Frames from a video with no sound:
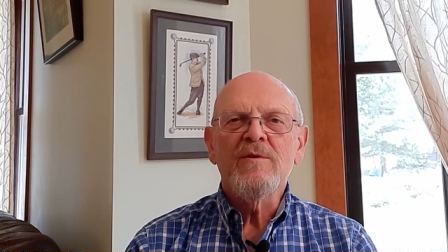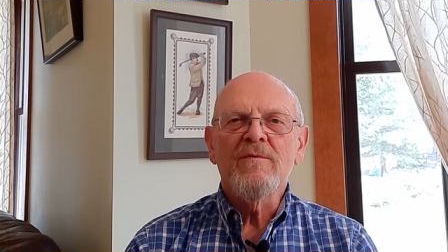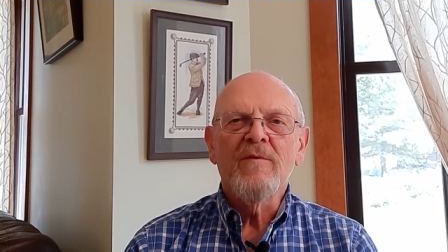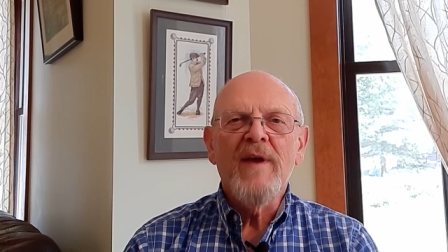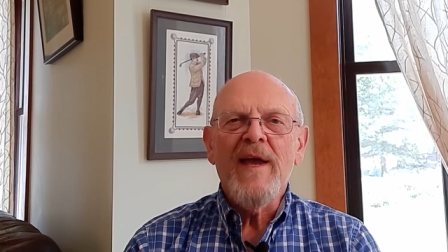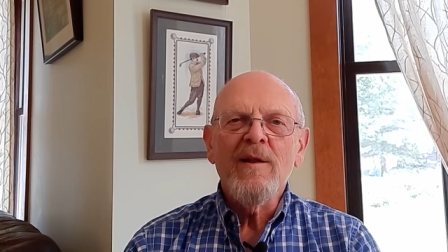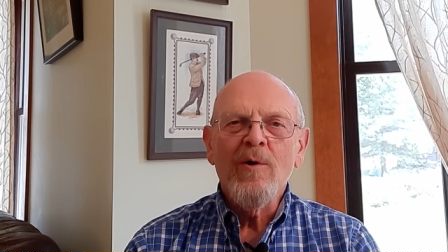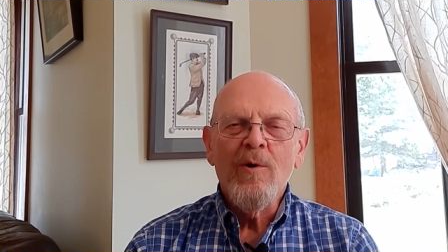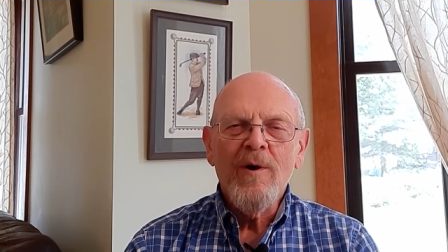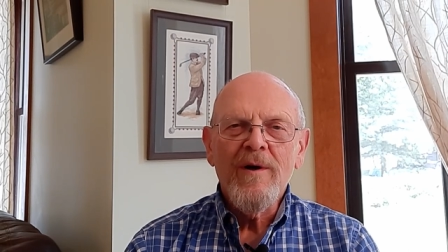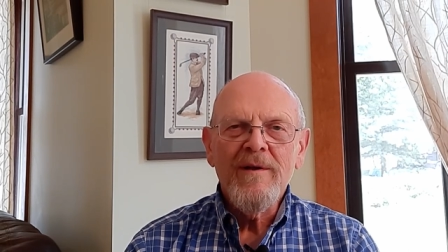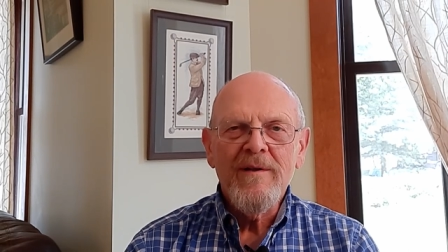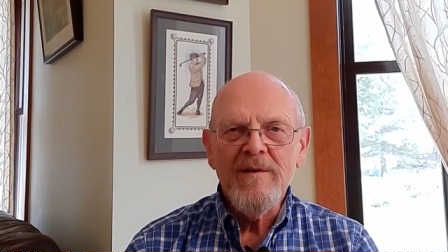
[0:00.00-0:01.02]
of
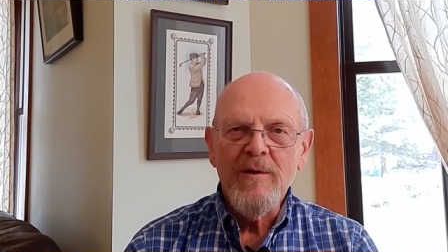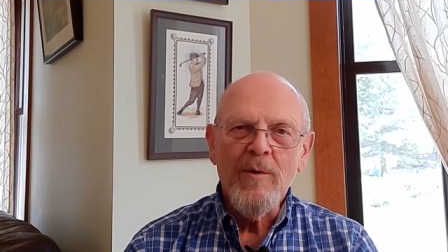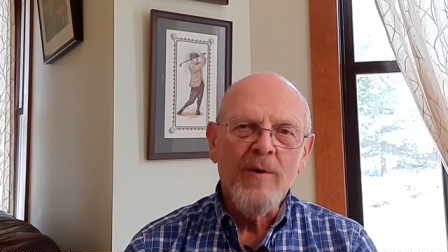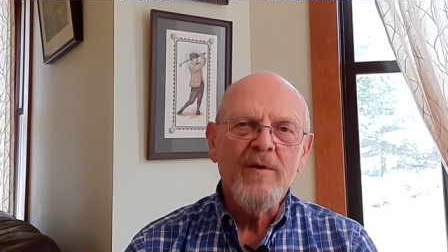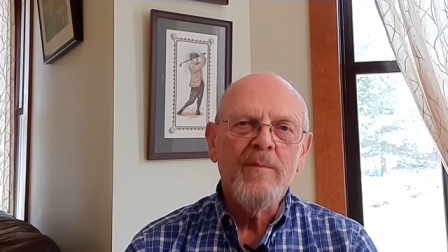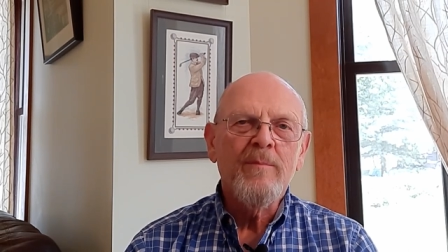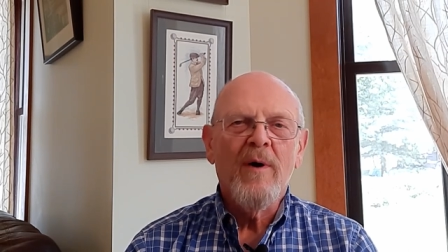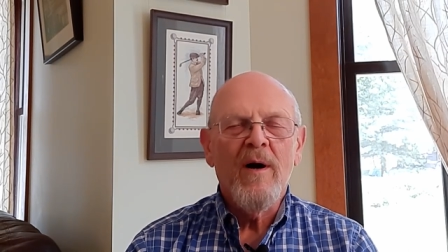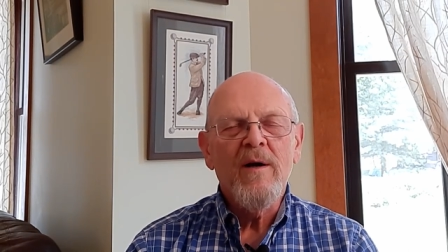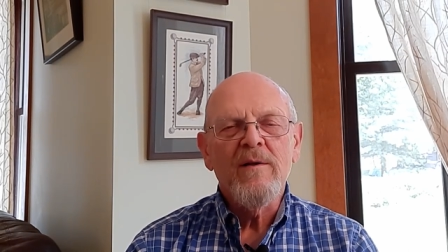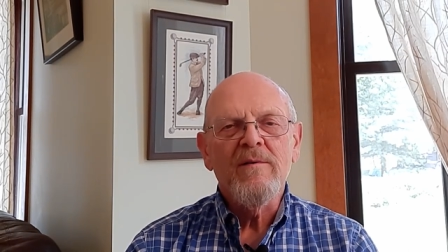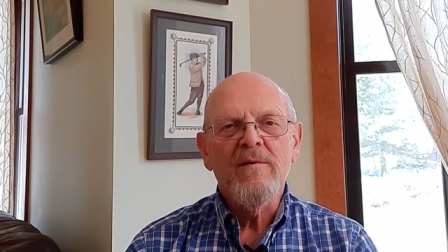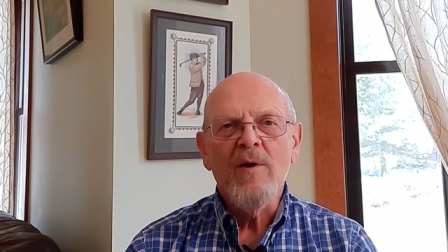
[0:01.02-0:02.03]
Gaylord in the northern part
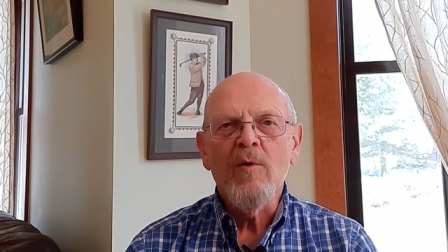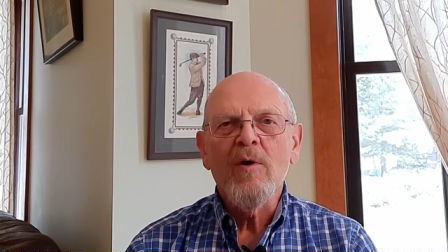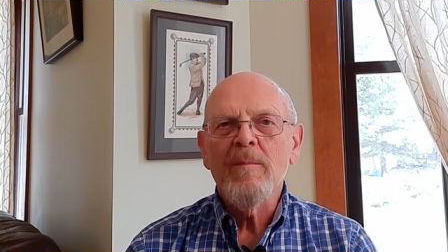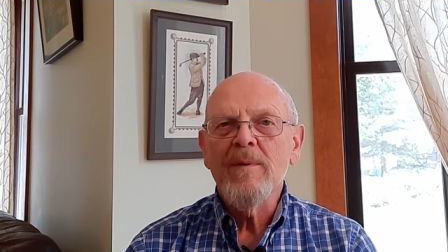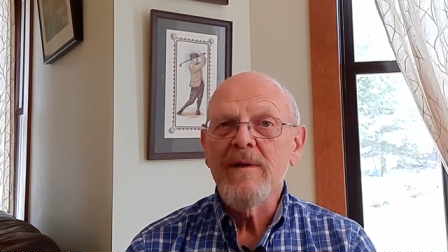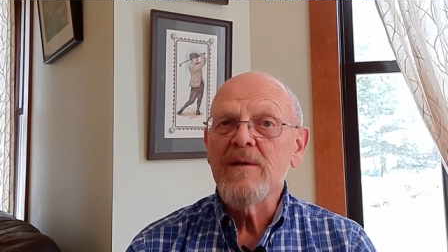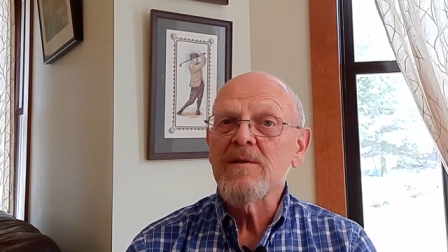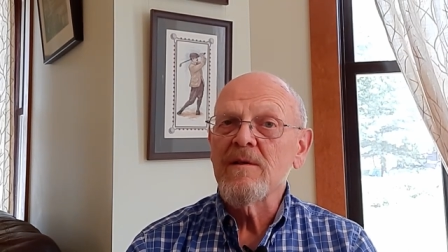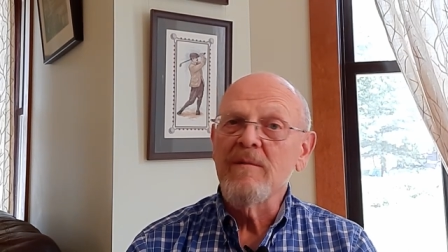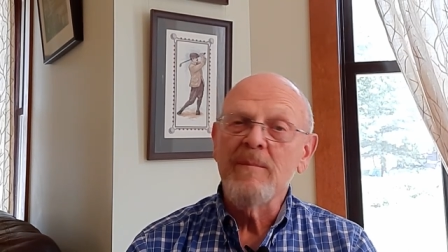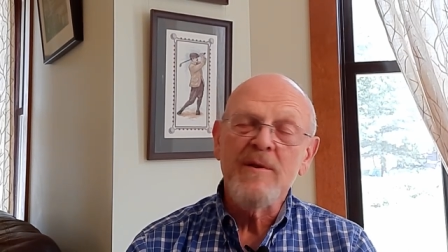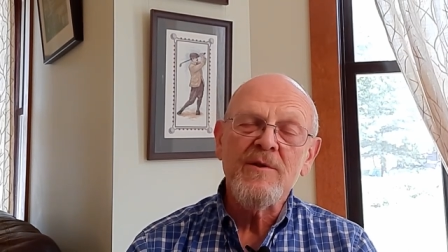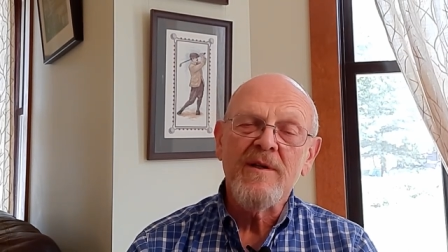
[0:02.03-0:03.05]
of the lower peninsula of
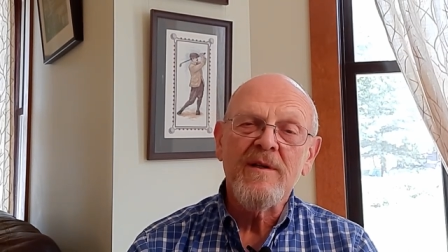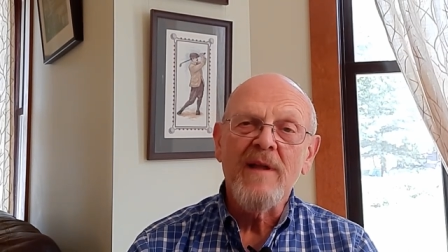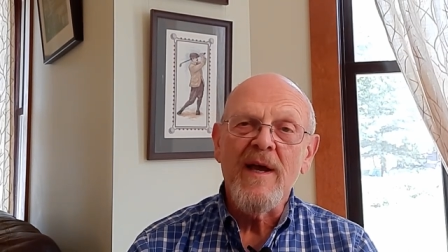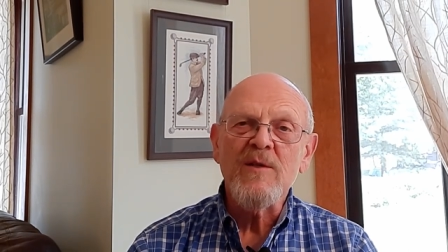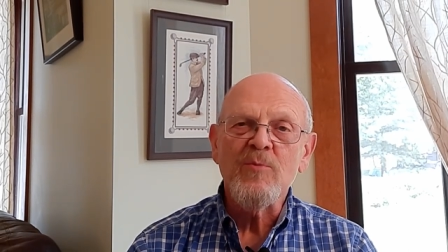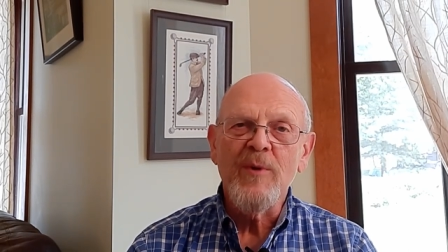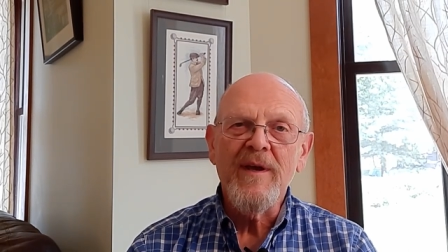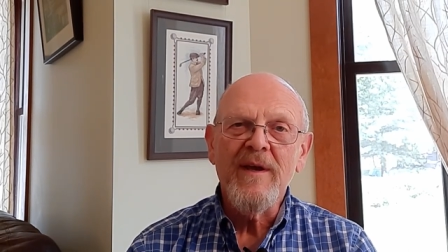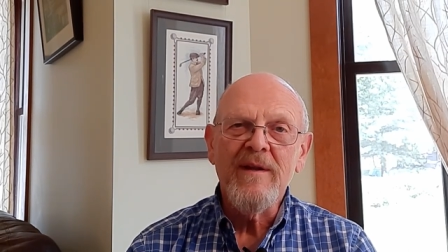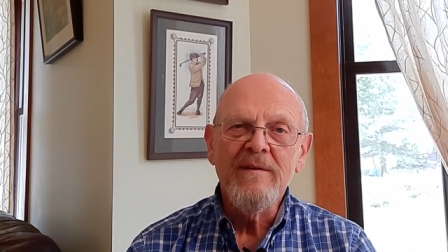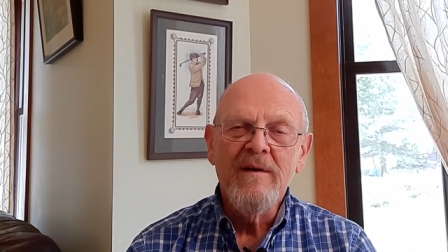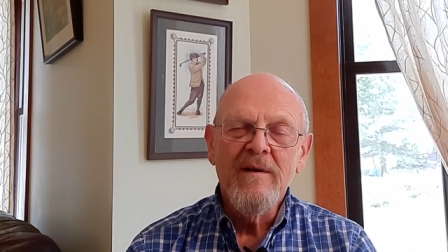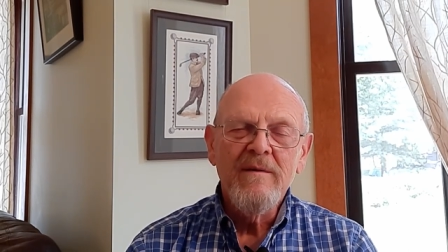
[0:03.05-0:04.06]
Michigan last
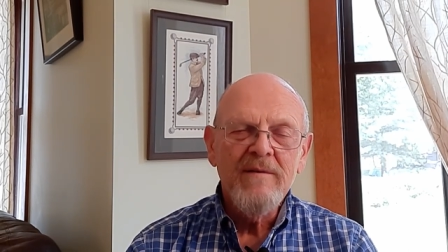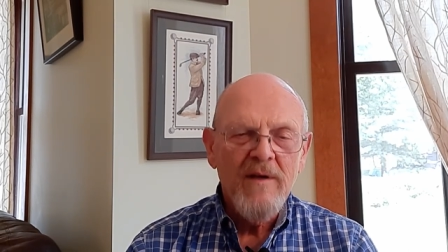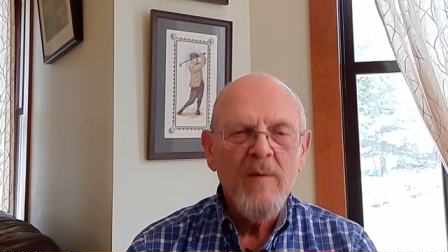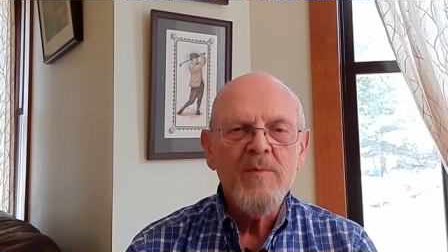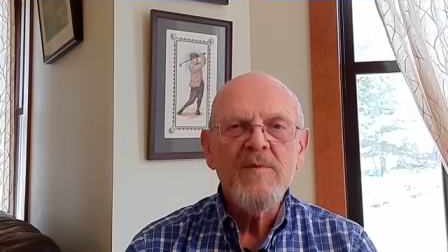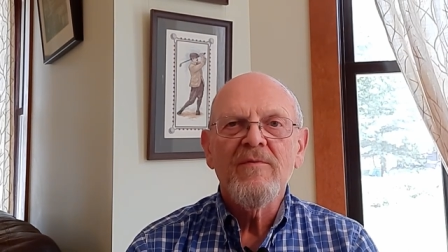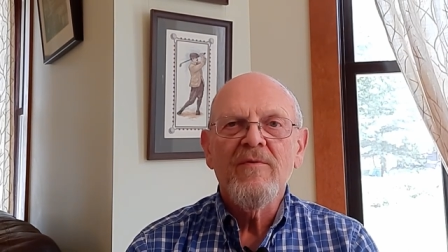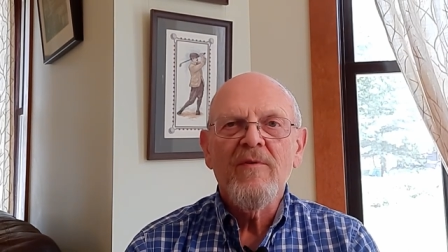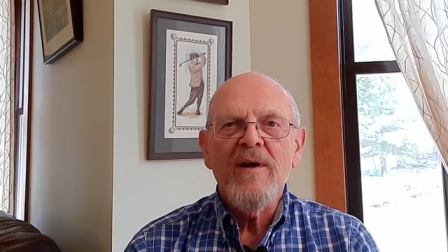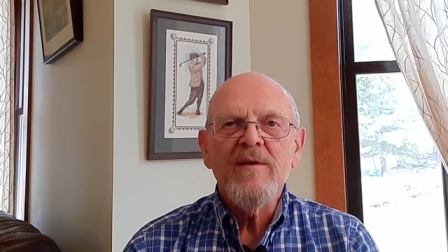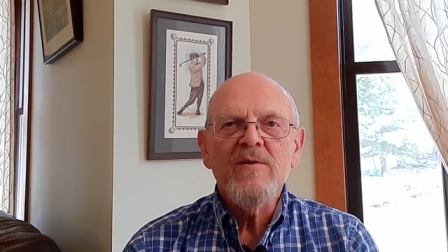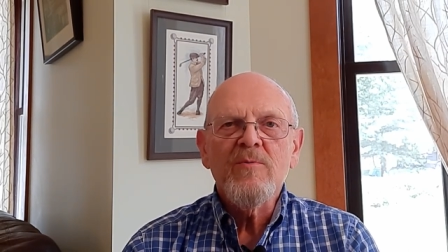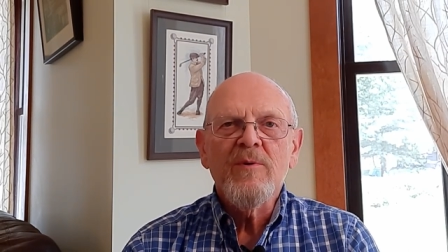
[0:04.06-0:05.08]
weekend to help some
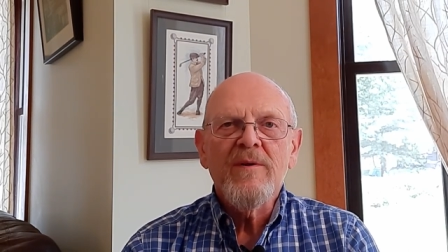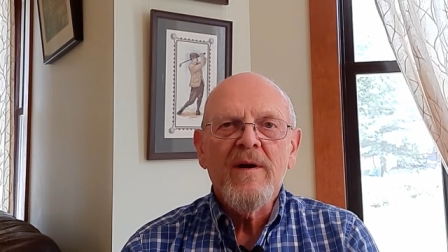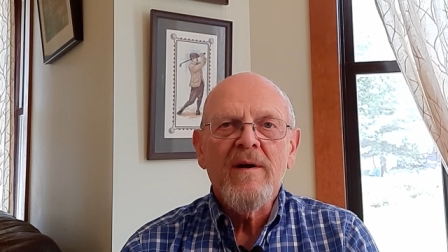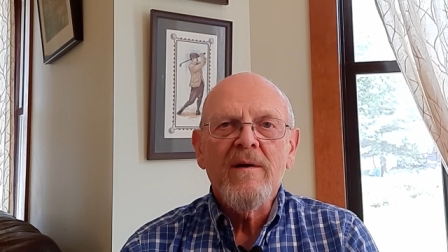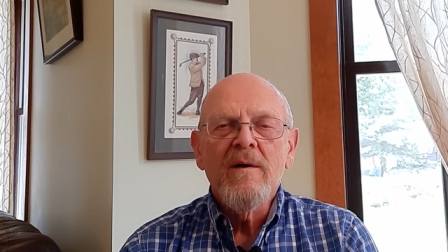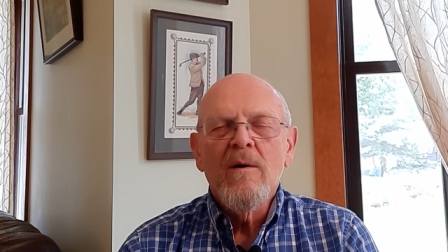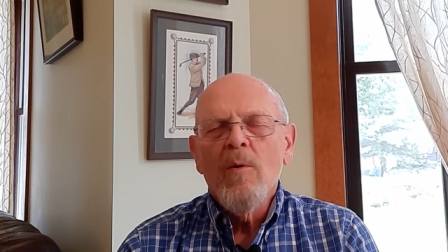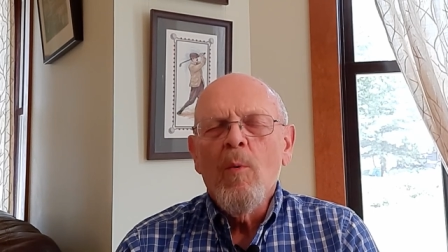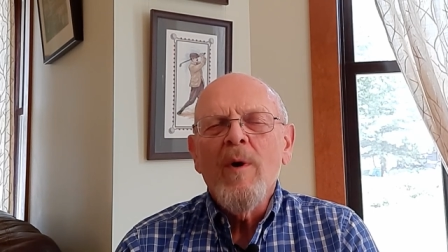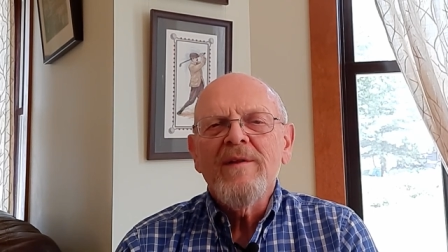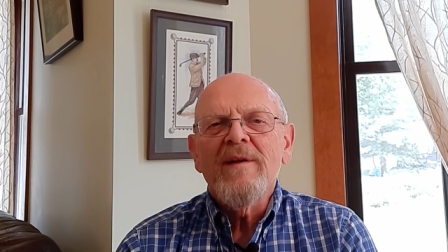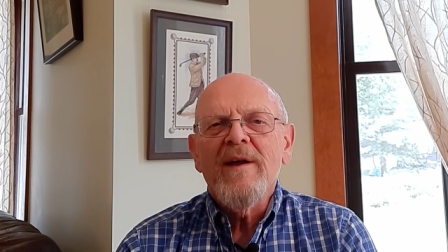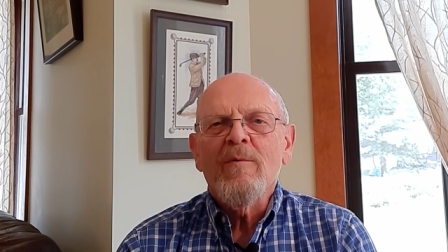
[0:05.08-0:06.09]
friends with our
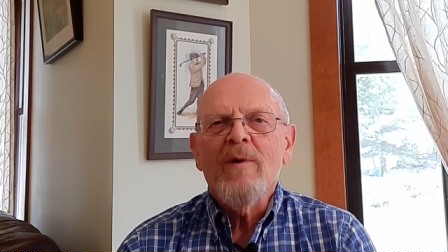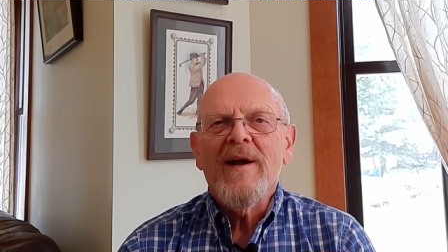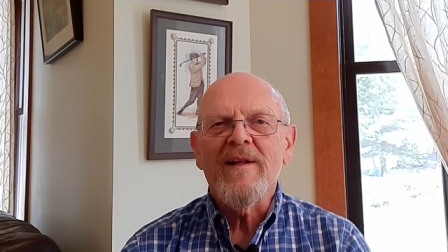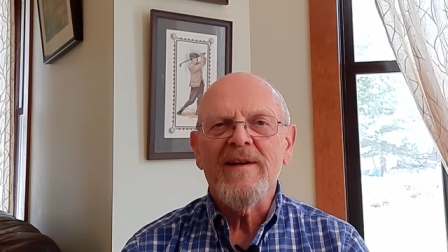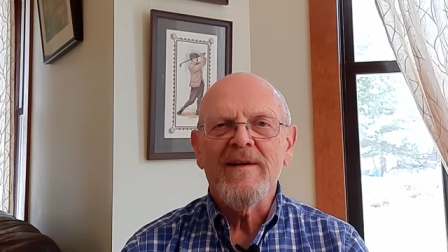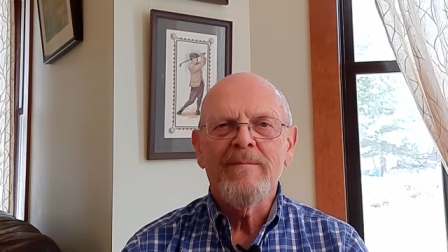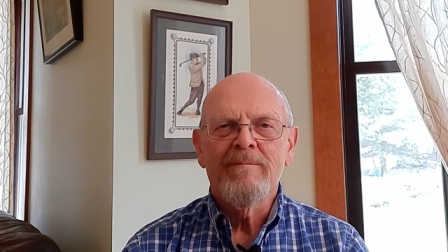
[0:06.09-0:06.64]
one-day rally.